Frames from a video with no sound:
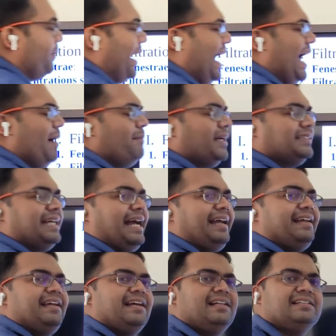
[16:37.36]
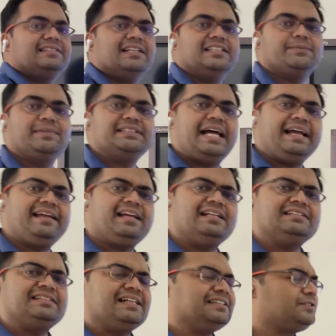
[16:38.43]
So by mesangial
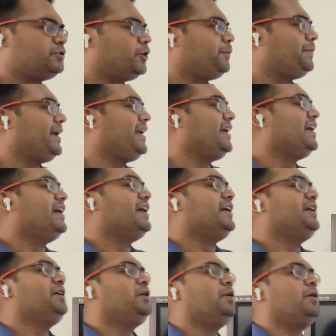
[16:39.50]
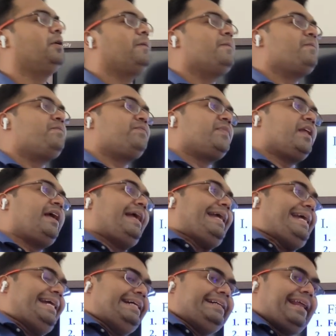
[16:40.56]
cells could be your
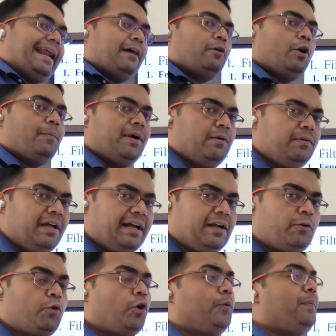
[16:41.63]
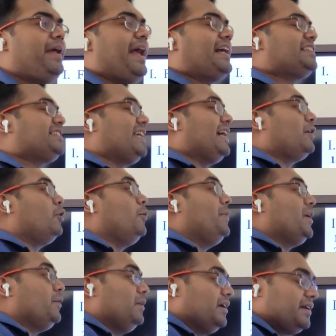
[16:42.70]
intraglomerular, could be
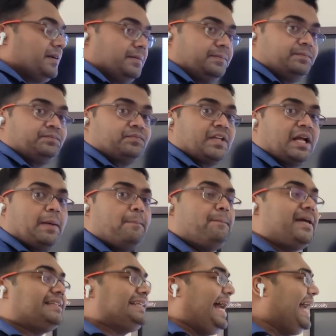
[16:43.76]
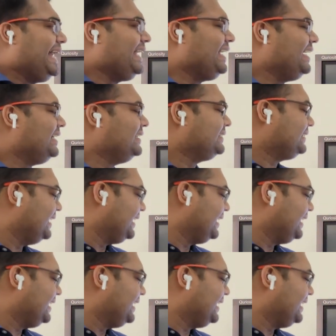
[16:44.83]
extraglomerular. Mesangial